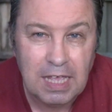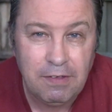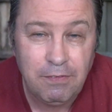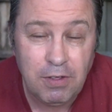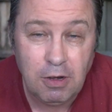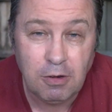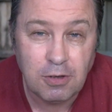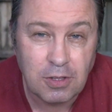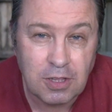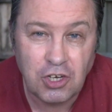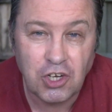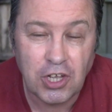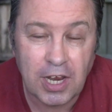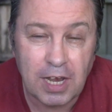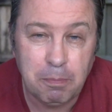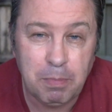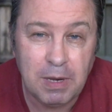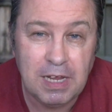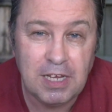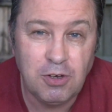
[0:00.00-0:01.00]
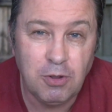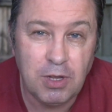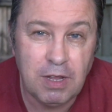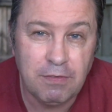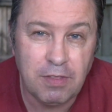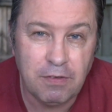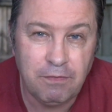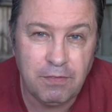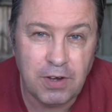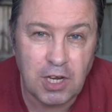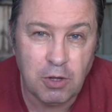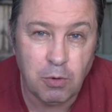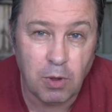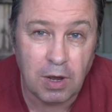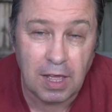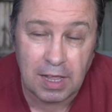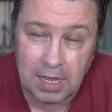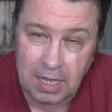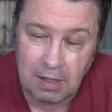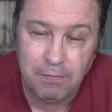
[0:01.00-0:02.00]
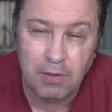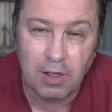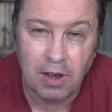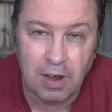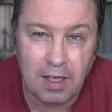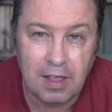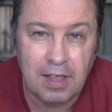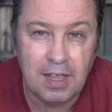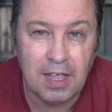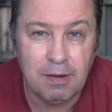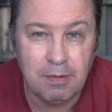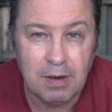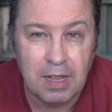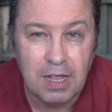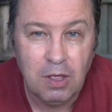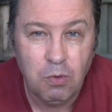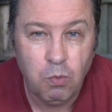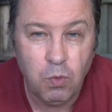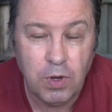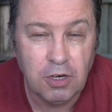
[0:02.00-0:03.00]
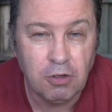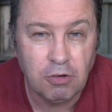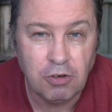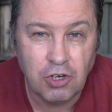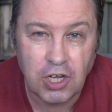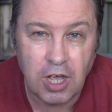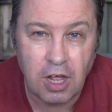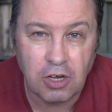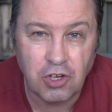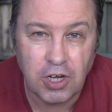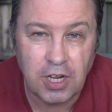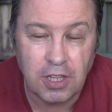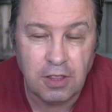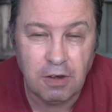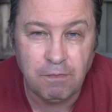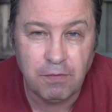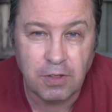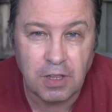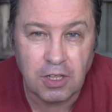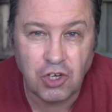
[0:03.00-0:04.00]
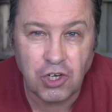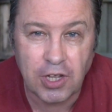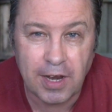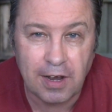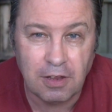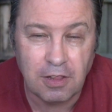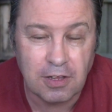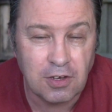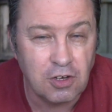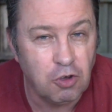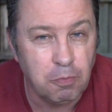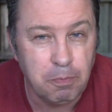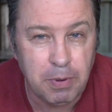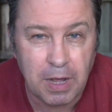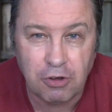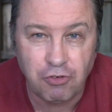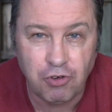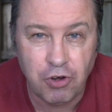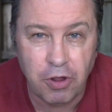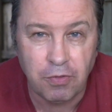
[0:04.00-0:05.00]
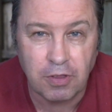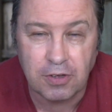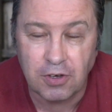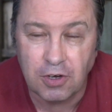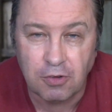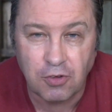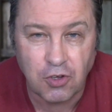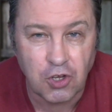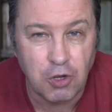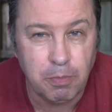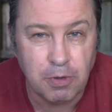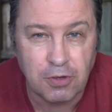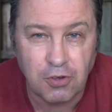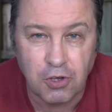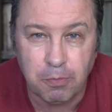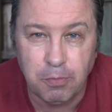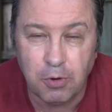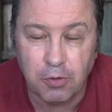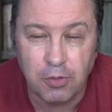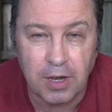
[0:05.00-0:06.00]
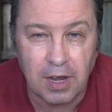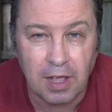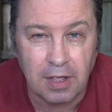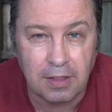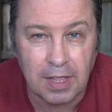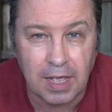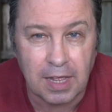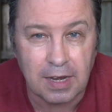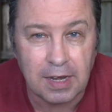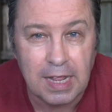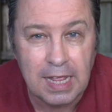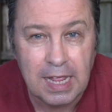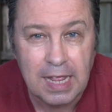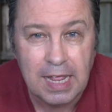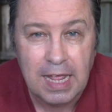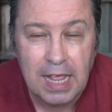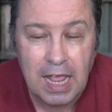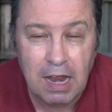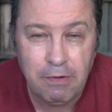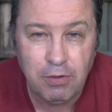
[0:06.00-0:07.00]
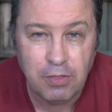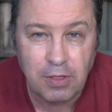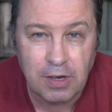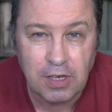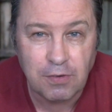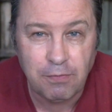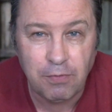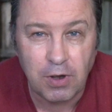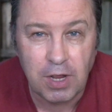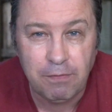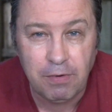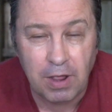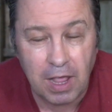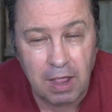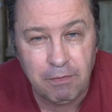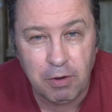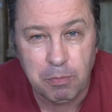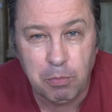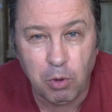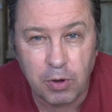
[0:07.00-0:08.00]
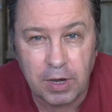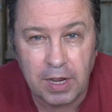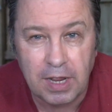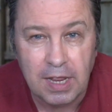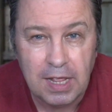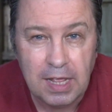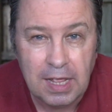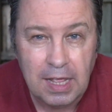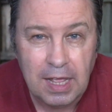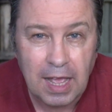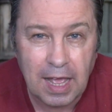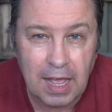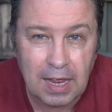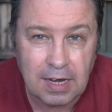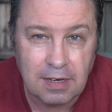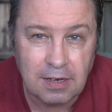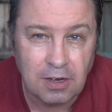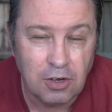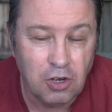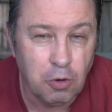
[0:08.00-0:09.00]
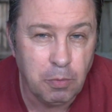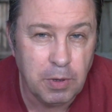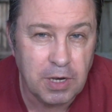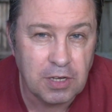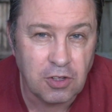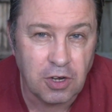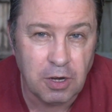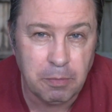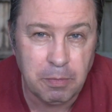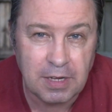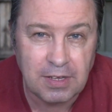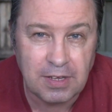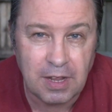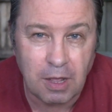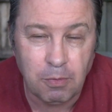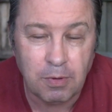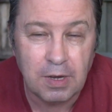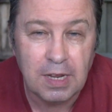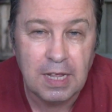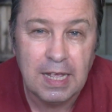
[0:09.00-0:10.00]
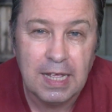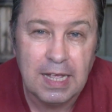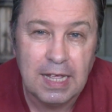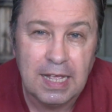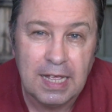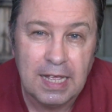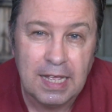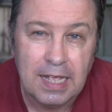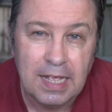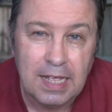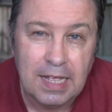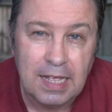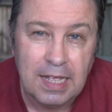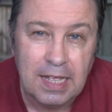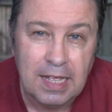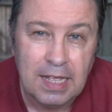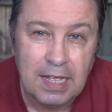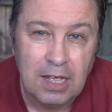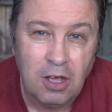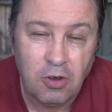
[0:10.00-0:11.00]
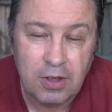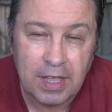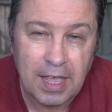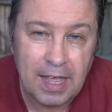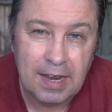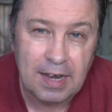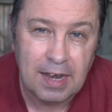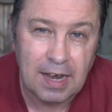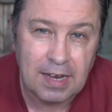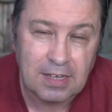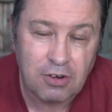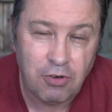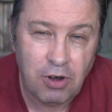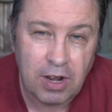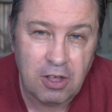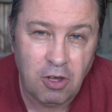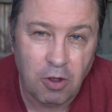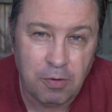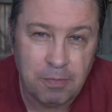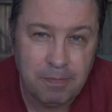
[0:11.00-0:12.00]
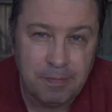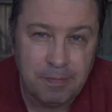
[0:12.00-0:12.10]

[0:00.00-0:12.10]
If you're new to the channel, please do give the video a like if you like it. We don't charge anything for this channel. There's no Patreon, there's no Super Sub, nothing like that. Everything's free for everybody, and nobody's going to miss out. Okay, let's crack on.